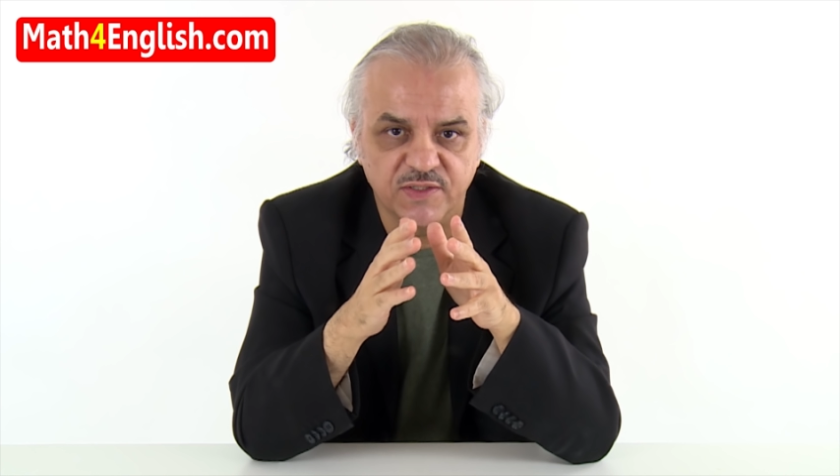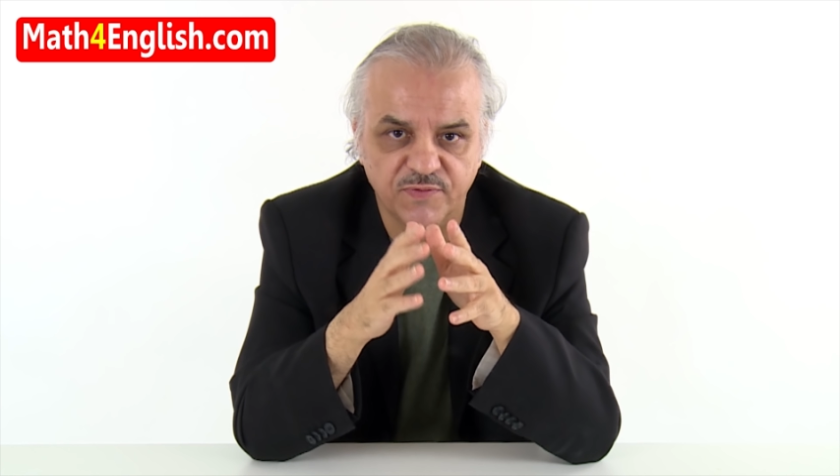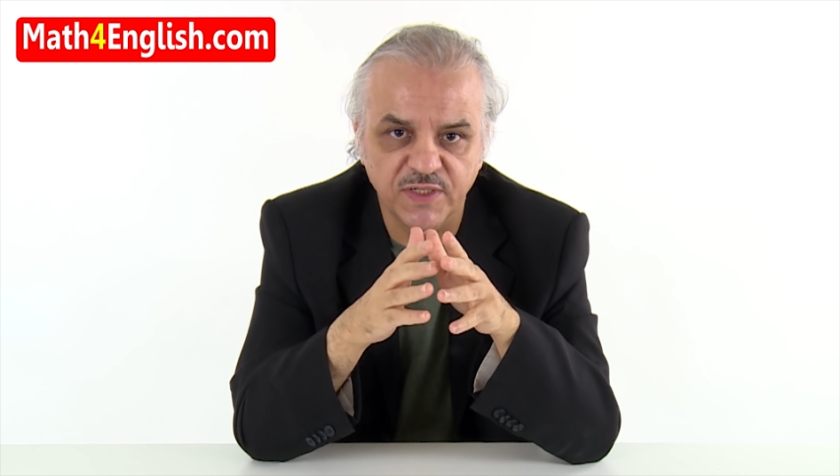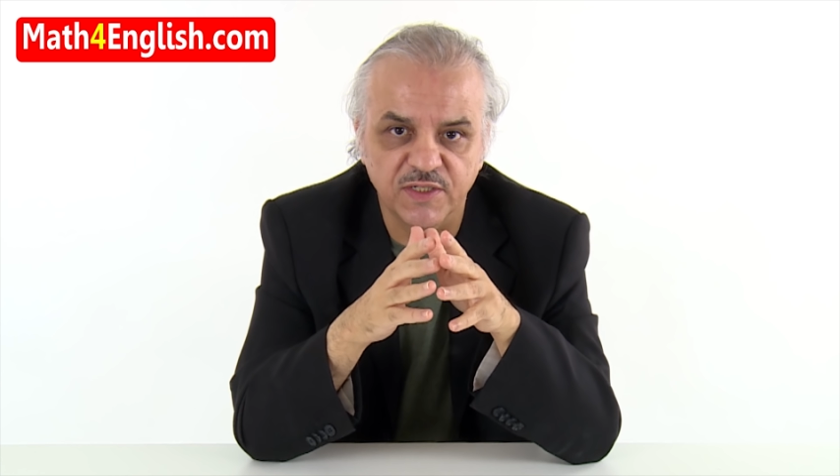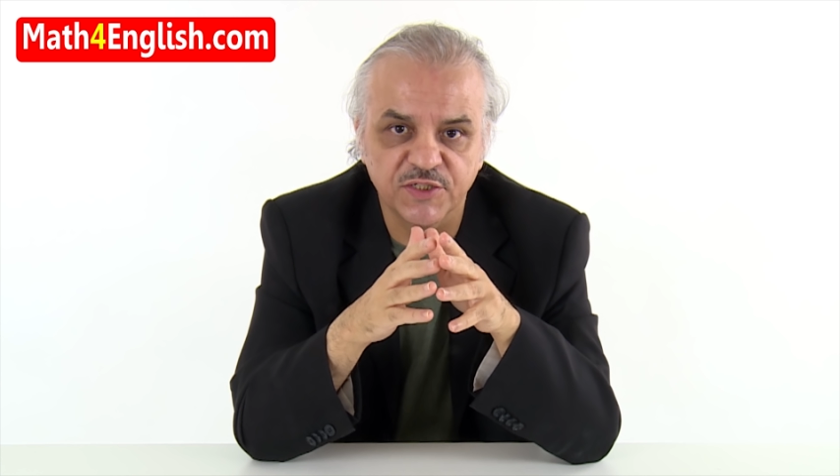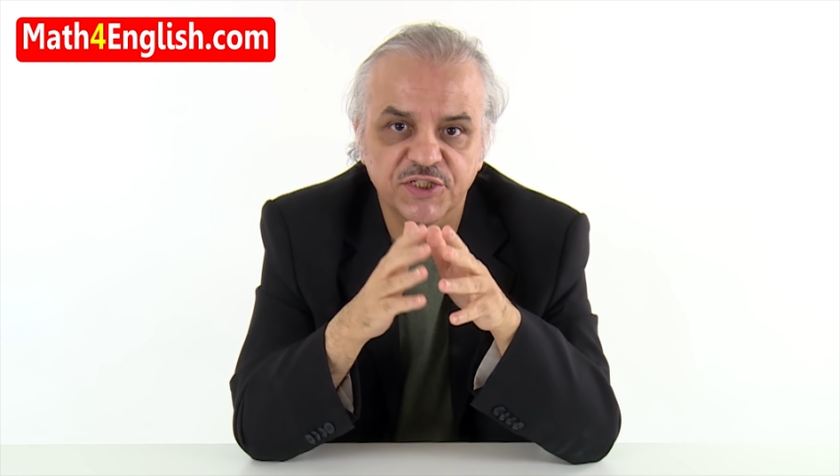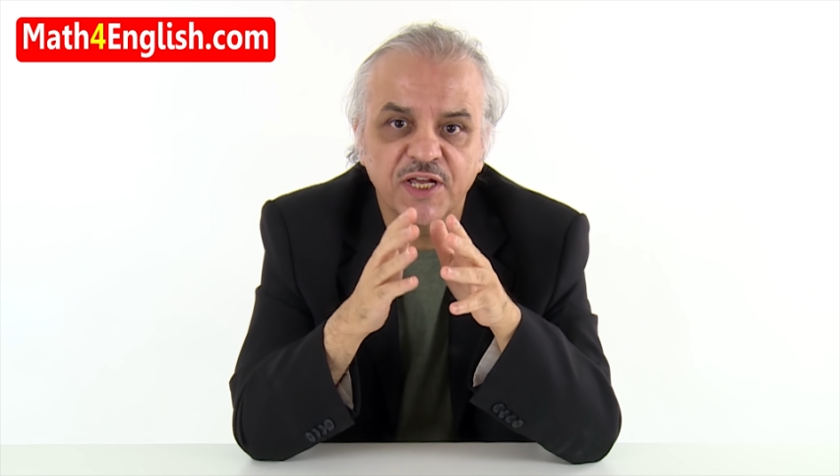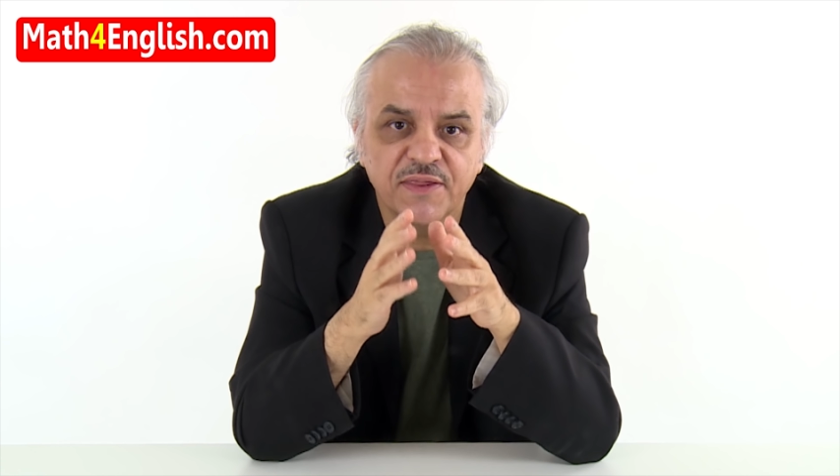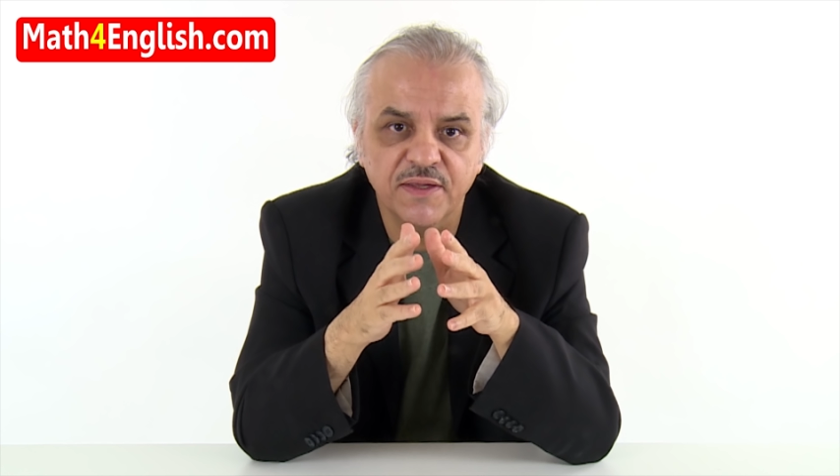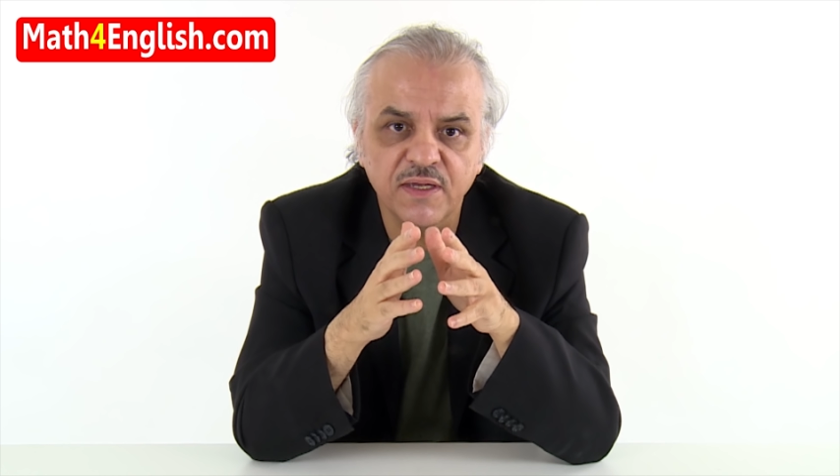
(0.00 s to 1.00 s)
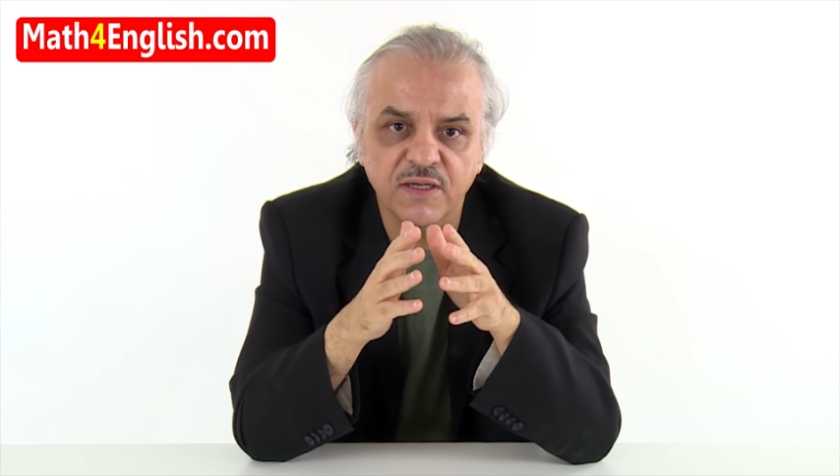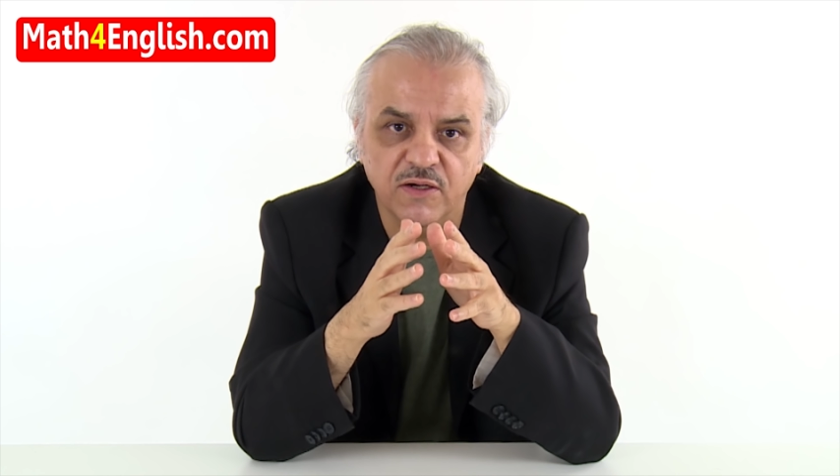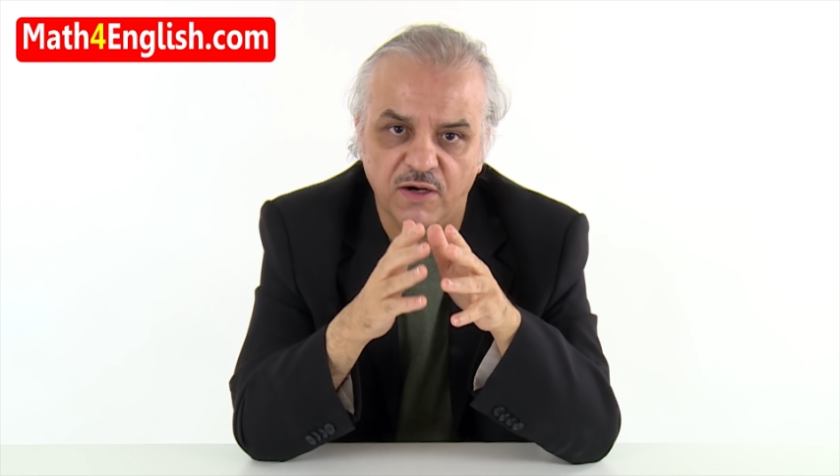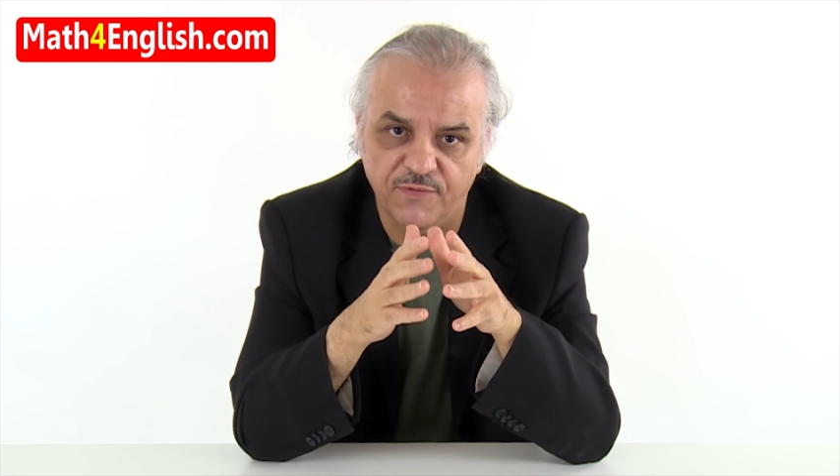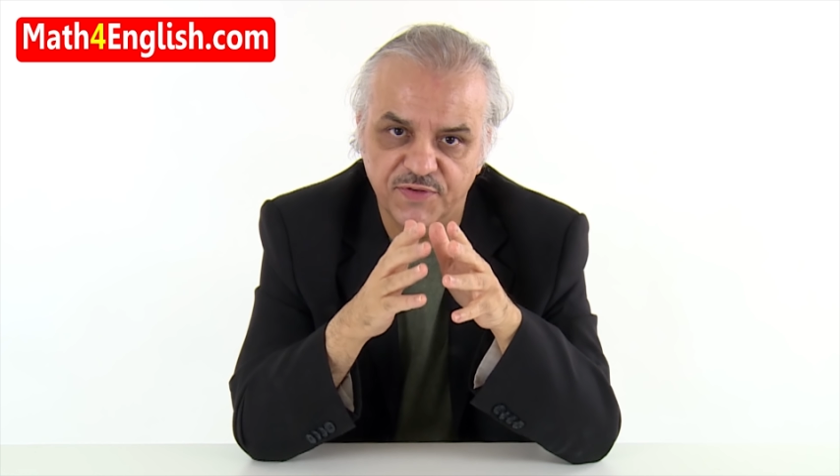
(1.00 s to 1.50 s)
of English think
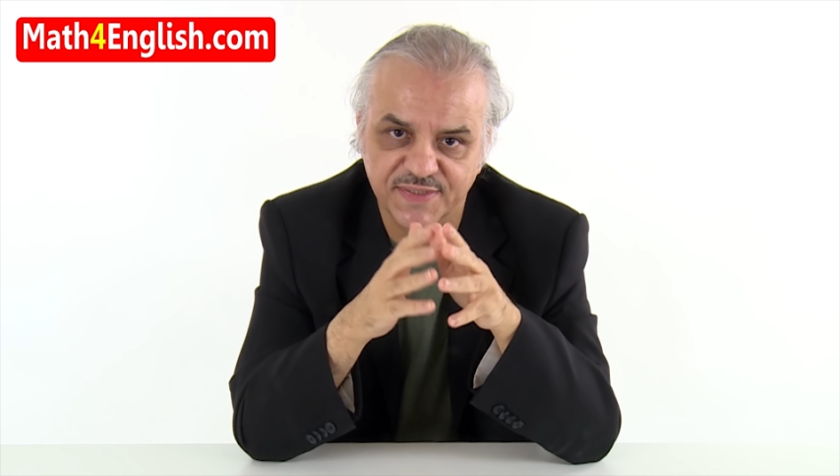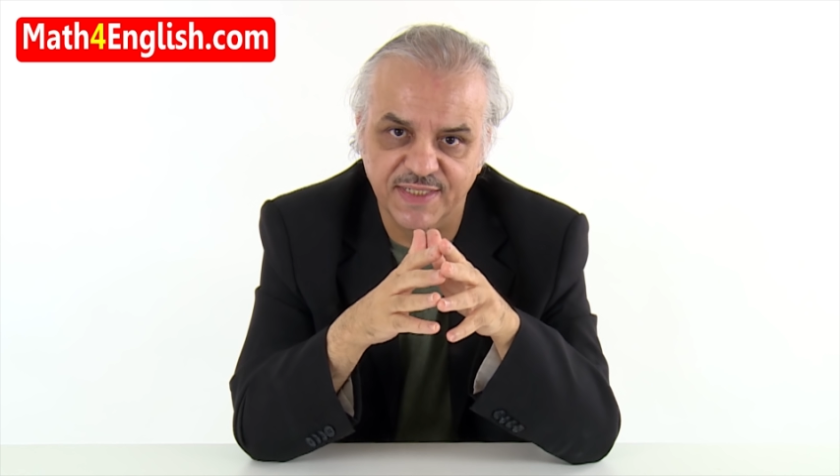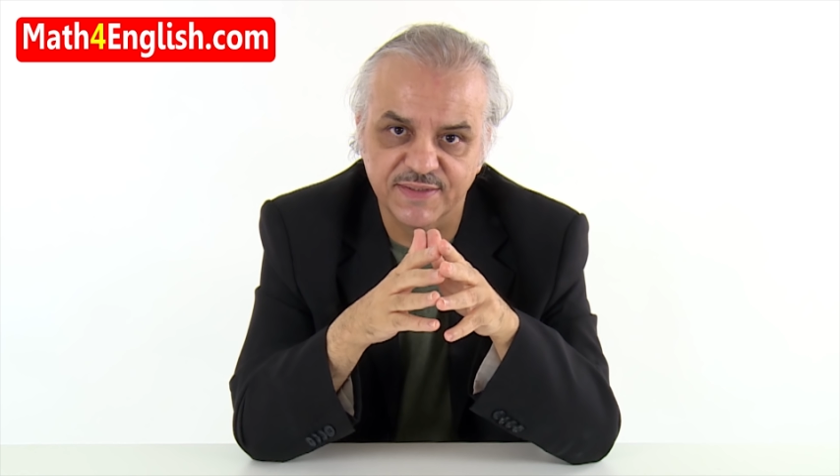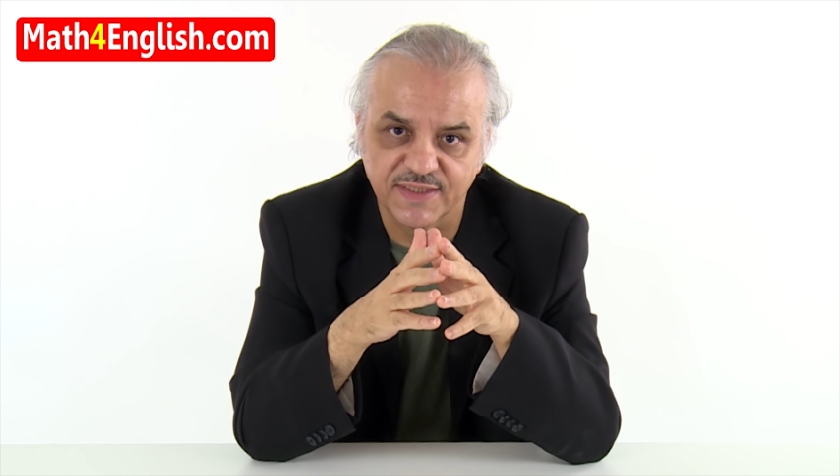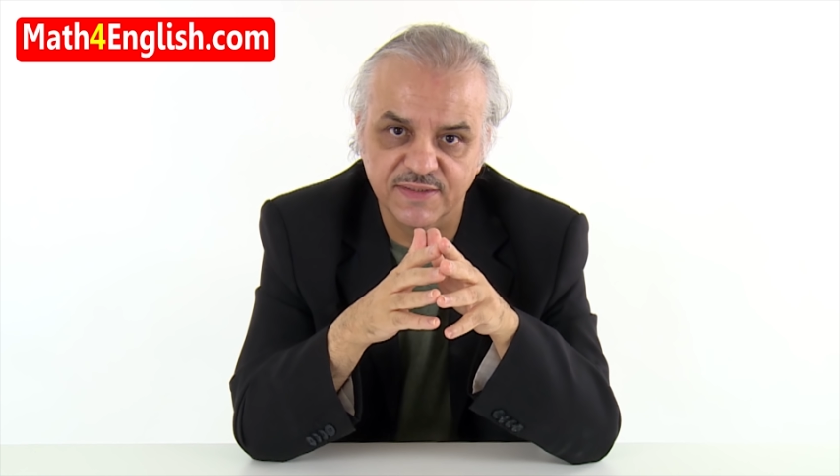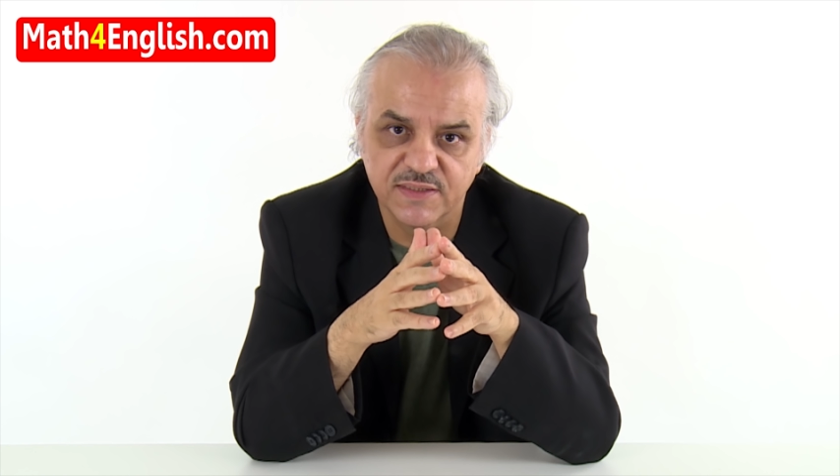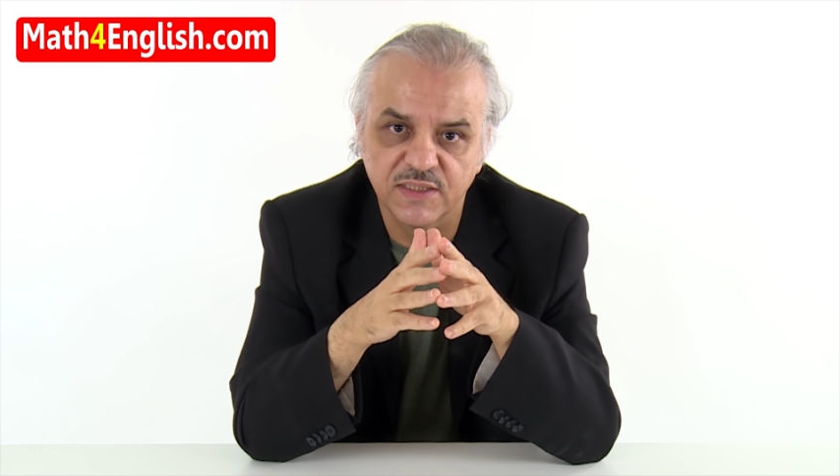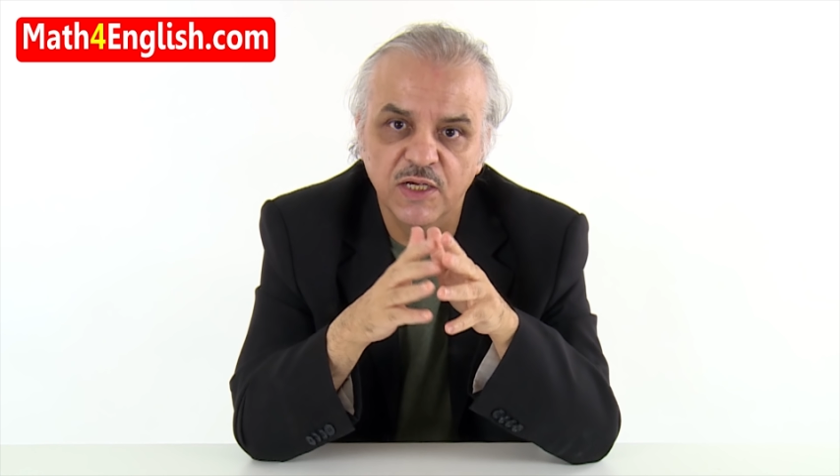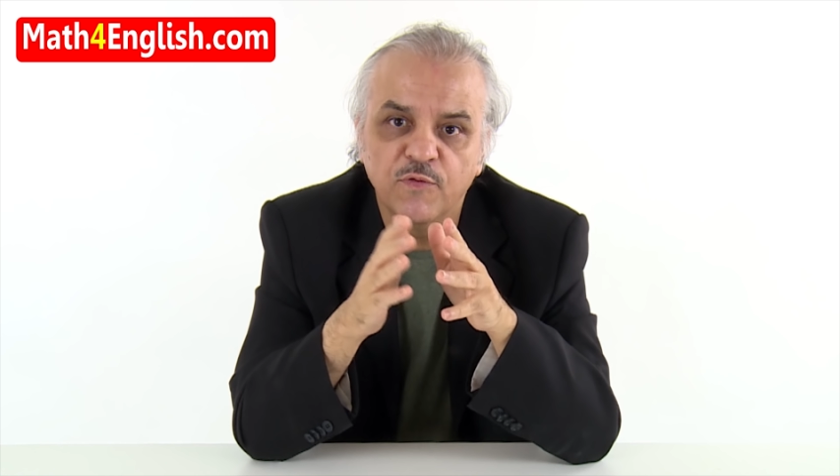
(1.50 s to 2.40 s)
of the sentence,